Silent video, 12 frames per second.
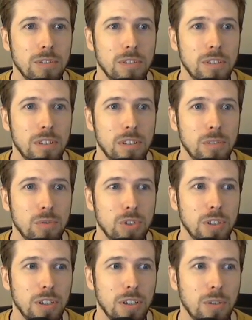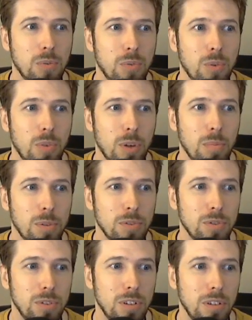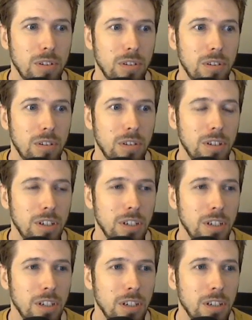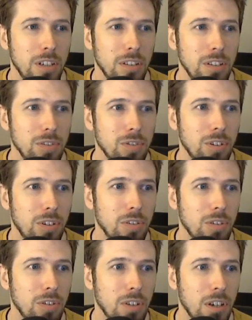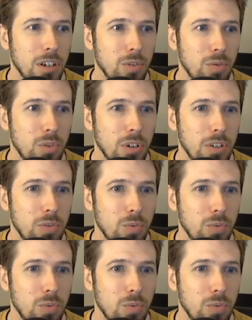and we'll check out what weapons are in here. These aren't that great,